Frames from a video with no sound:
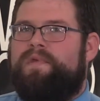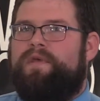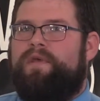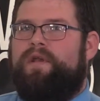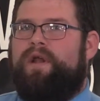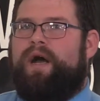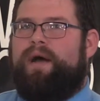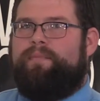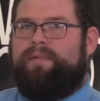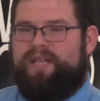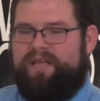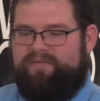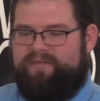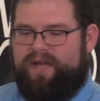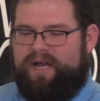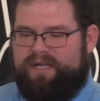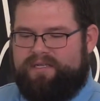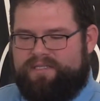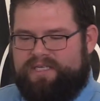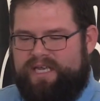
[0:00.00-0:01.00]
You know, I believe
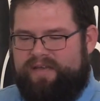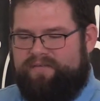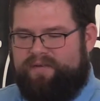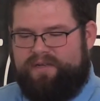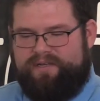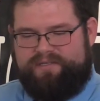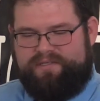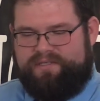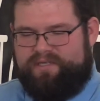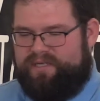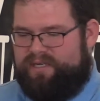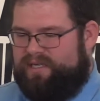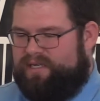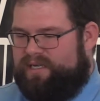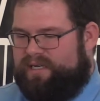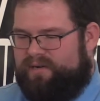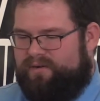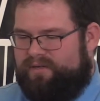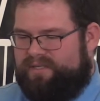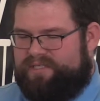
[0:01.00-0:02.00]
God's given us, I
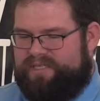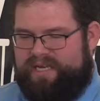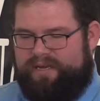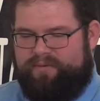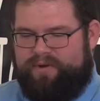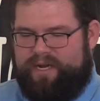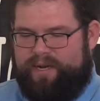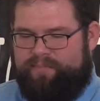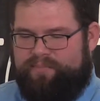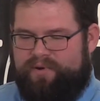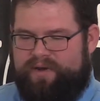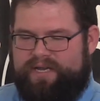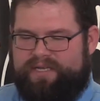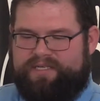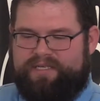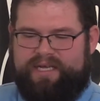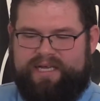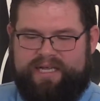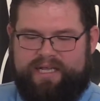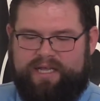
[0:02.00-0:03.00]
always say when I
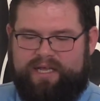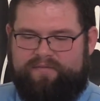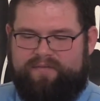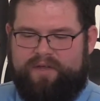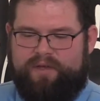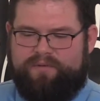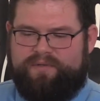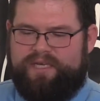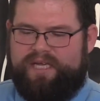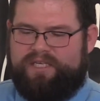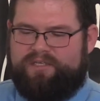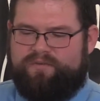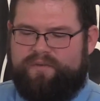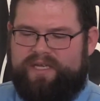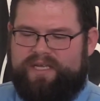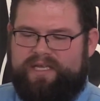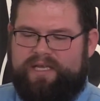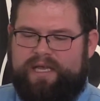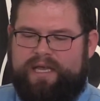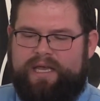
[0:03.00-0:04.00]
preach, I love the Old
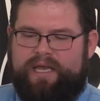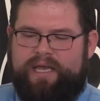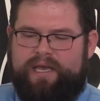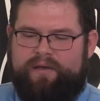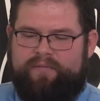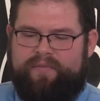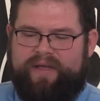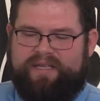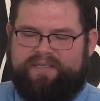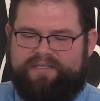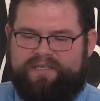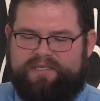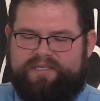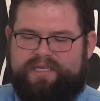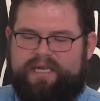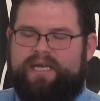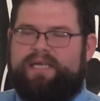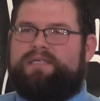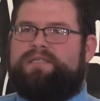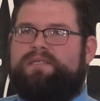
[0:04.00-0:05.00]
Testament, that's a
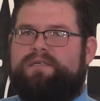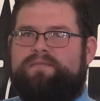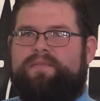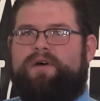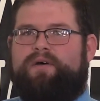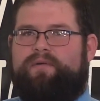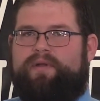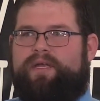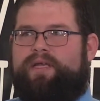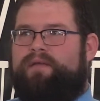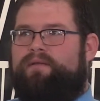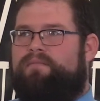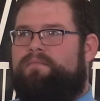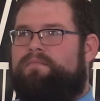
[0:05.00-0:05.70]
testimony